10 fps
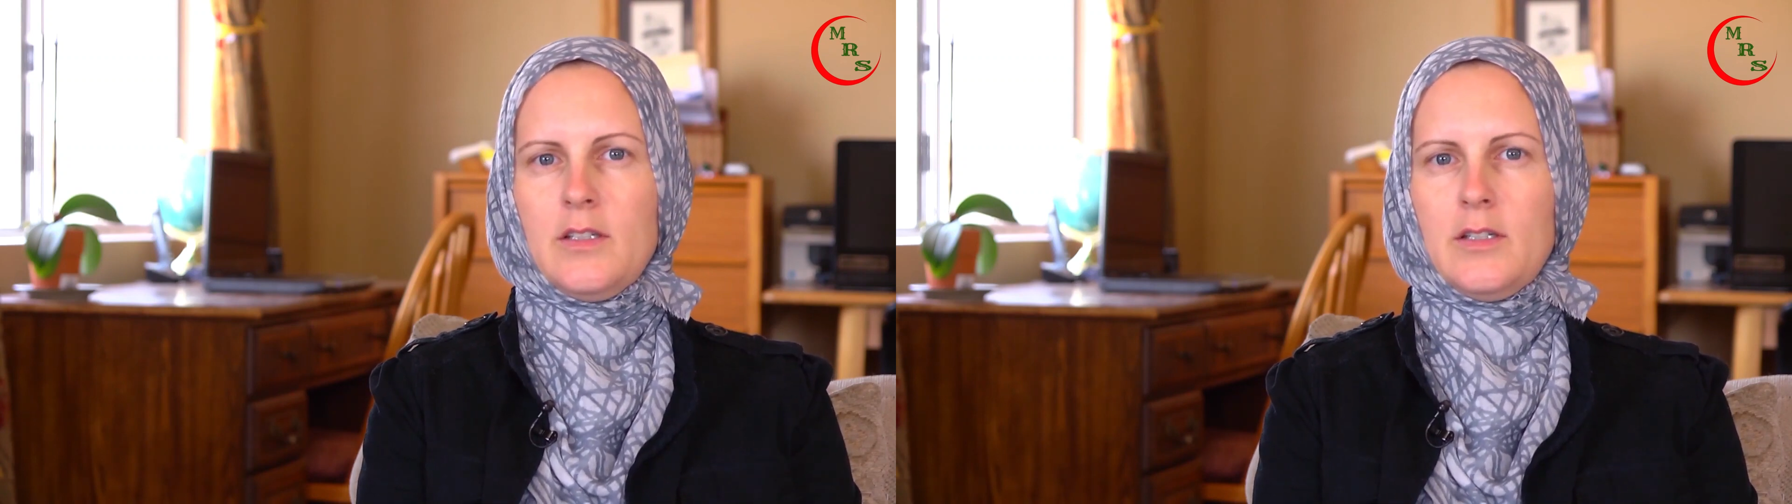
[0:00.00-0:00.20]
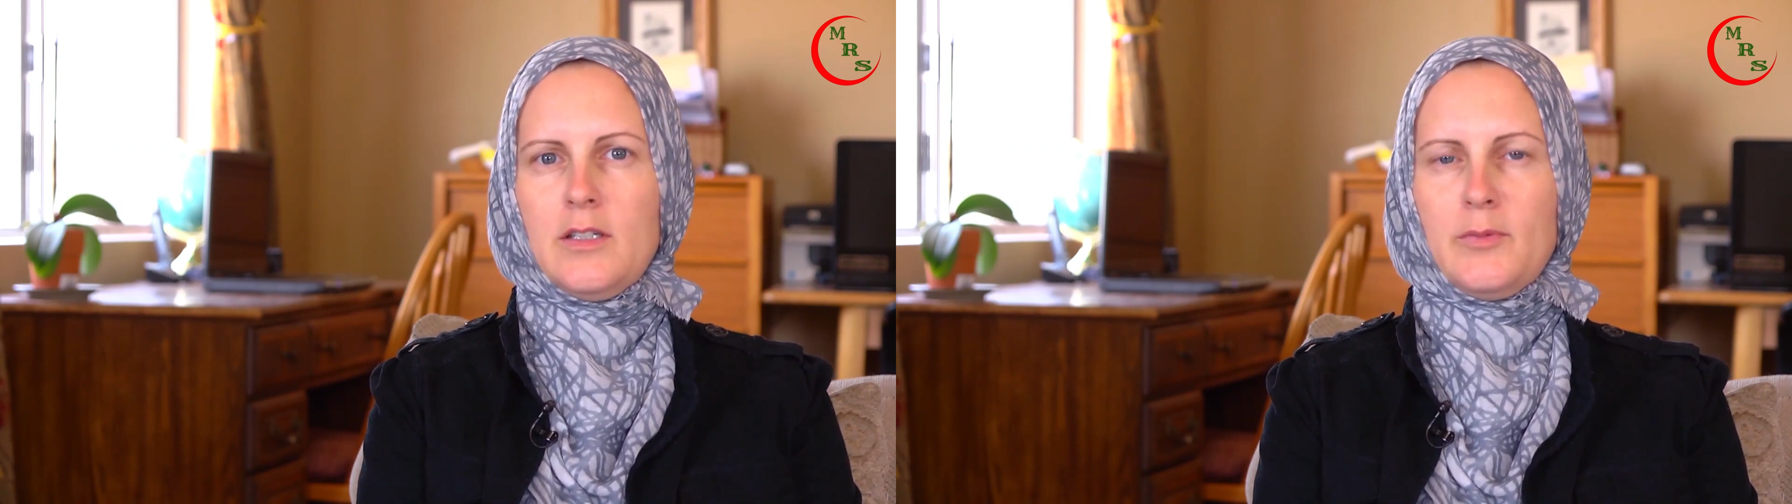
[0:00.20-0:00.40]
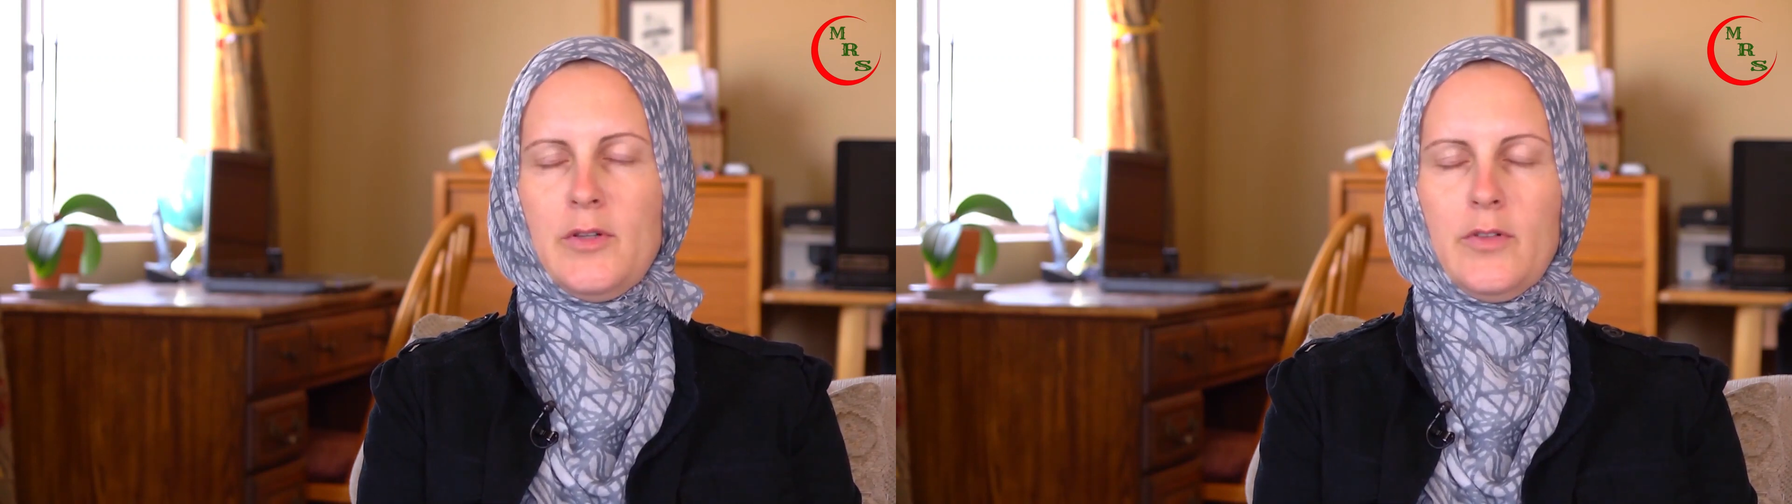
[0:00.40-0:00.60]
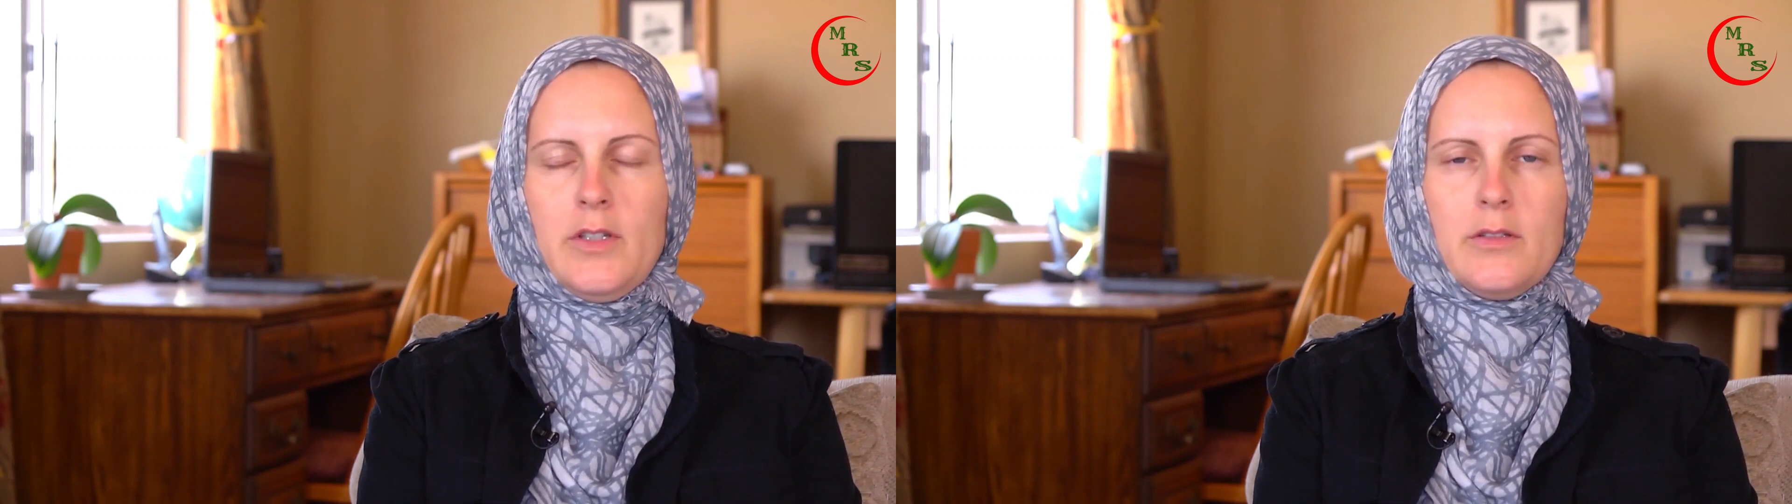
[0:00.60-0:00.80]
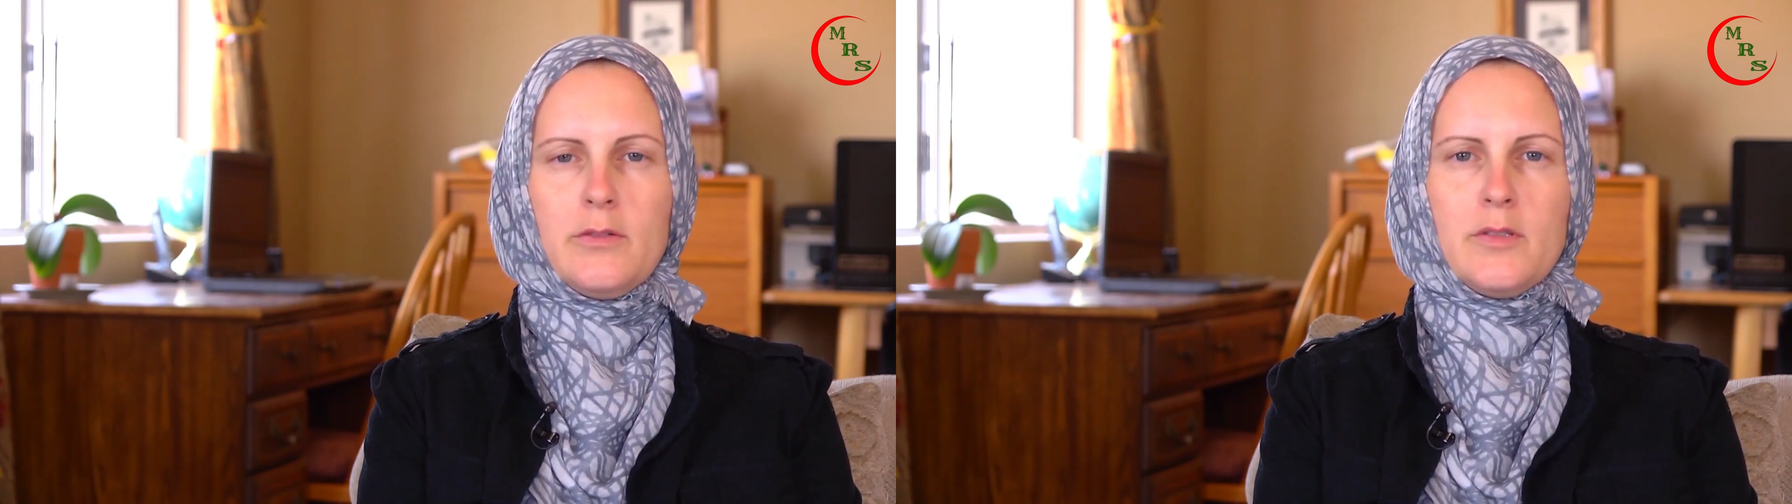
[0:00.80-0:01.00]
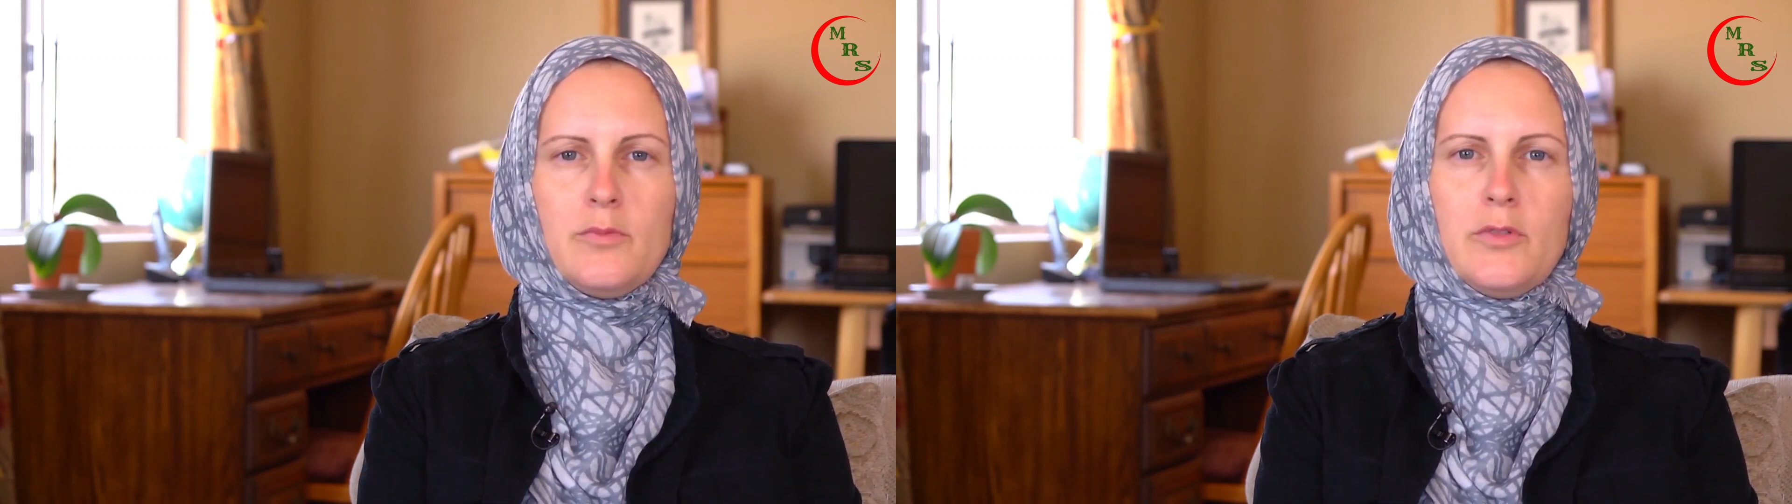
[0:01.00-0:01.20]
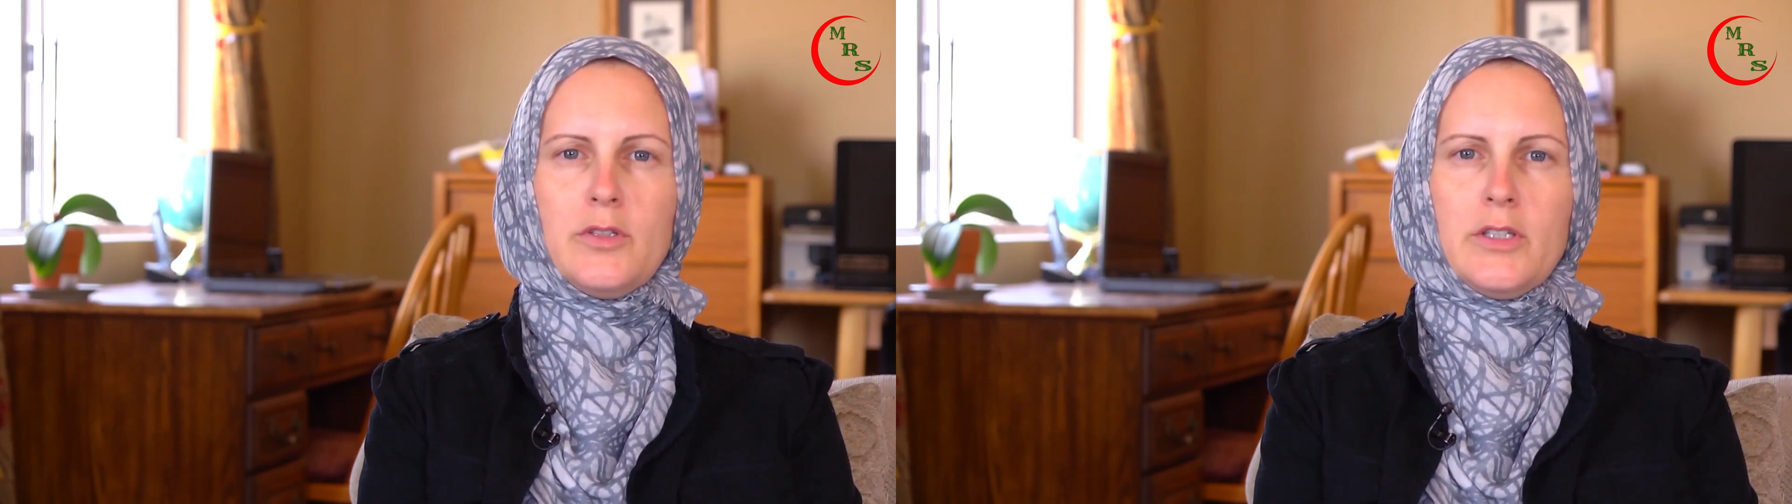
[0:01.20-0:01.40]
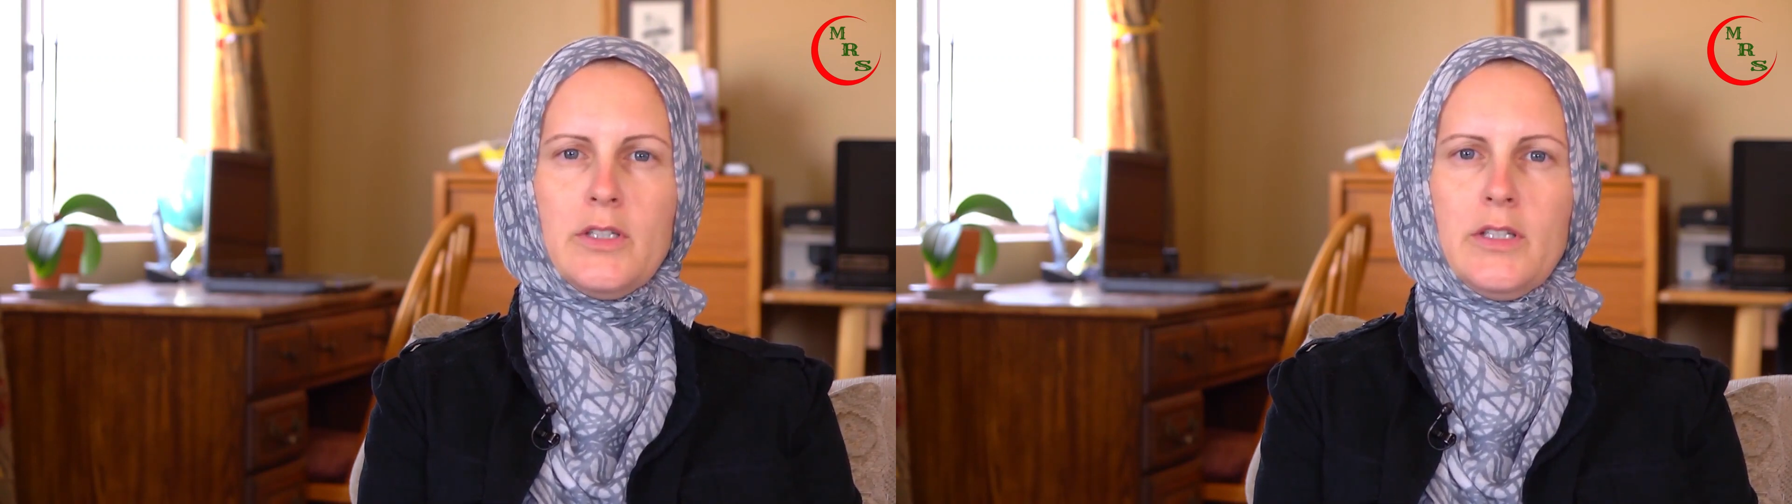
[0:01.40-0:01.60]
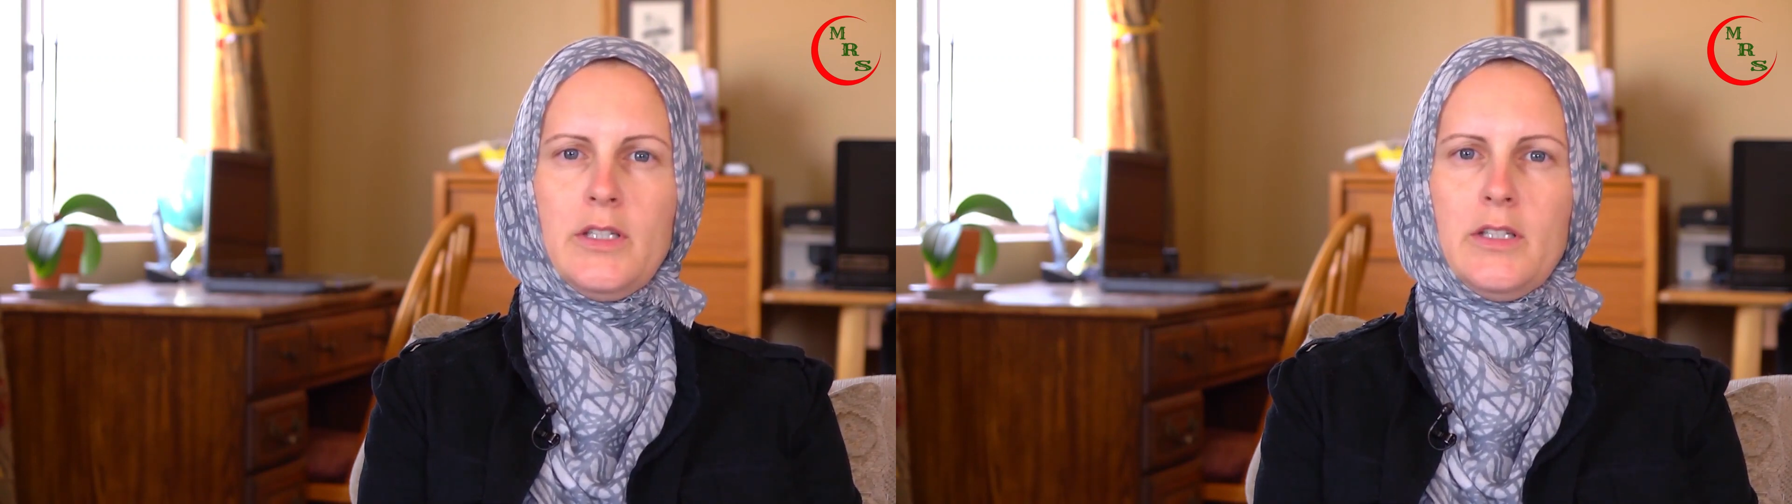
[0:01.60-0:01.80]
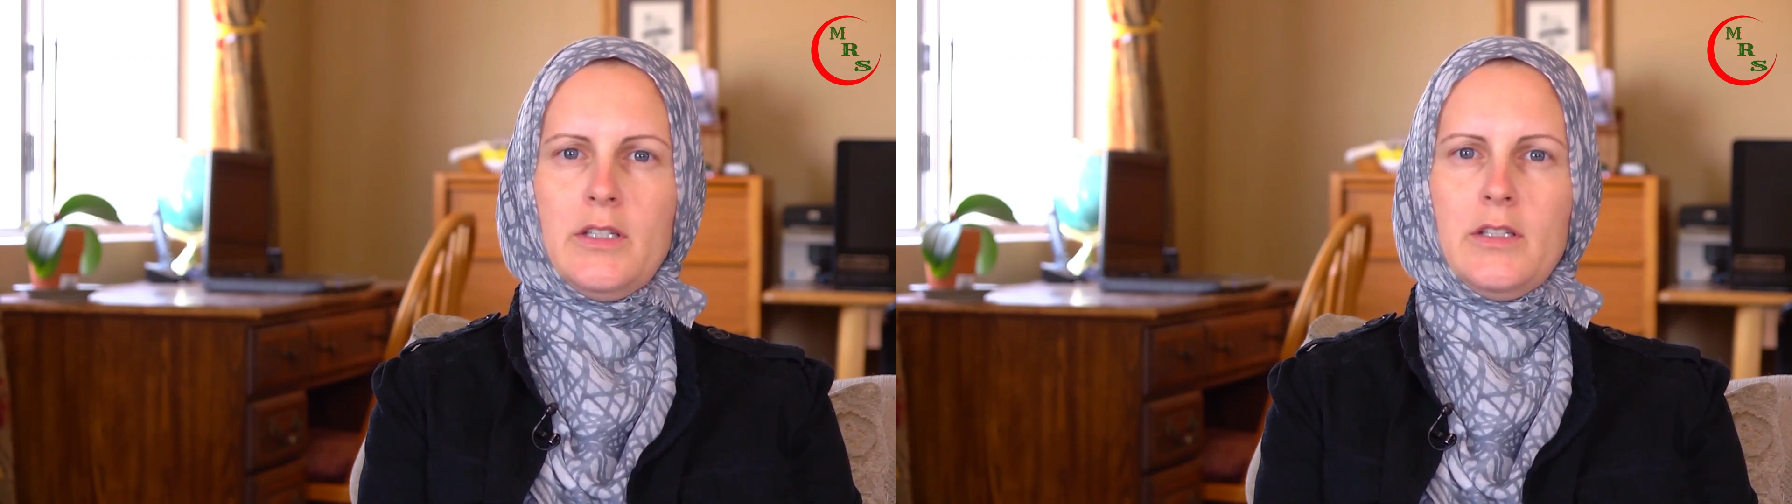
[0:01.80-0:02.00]
My father was born
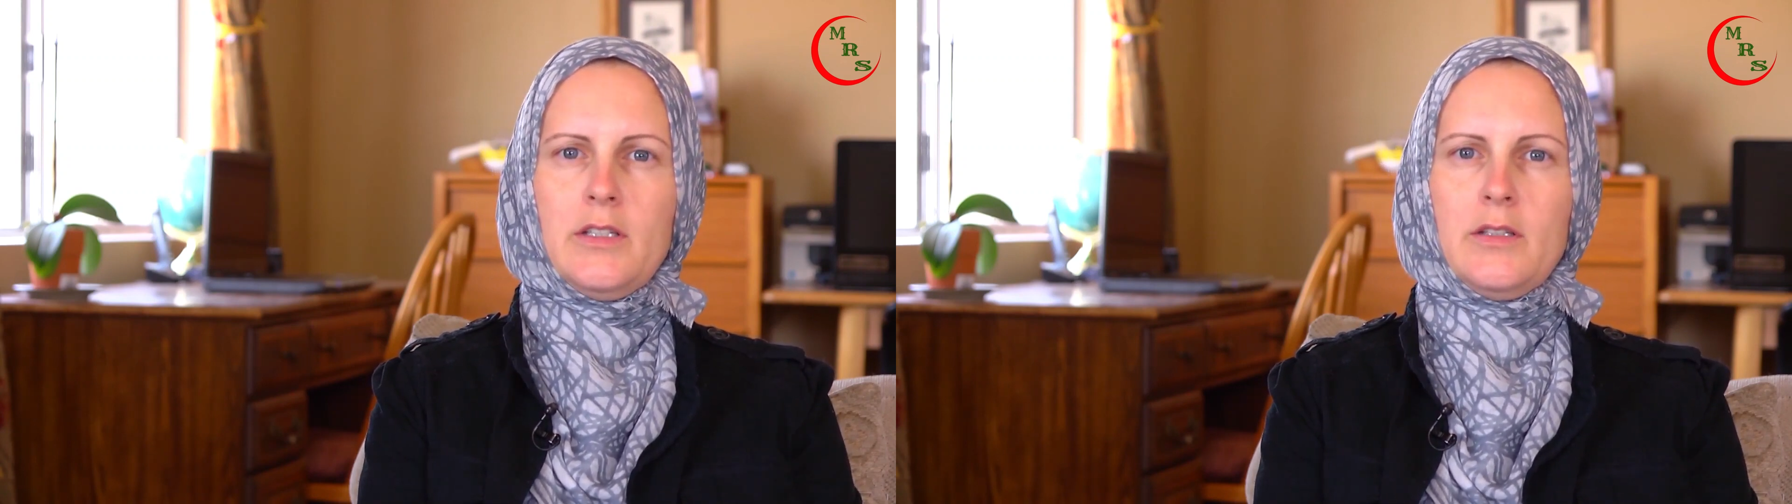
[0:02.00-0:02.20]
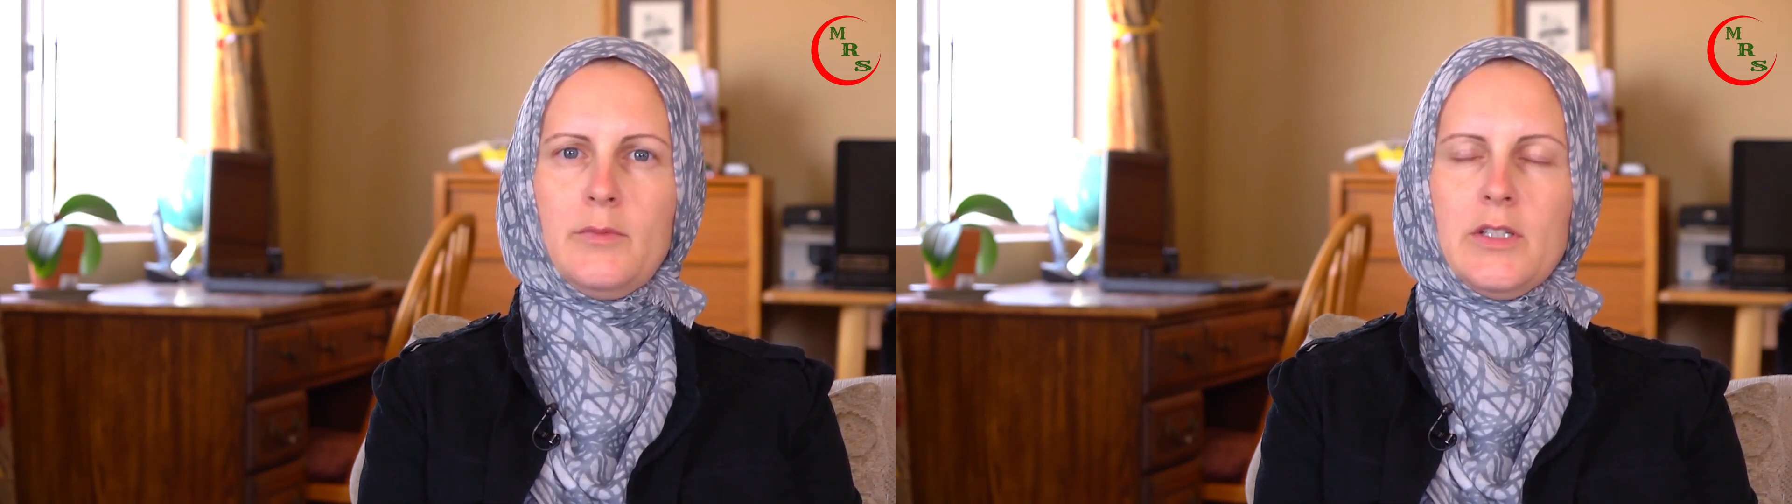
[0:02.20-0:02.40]
in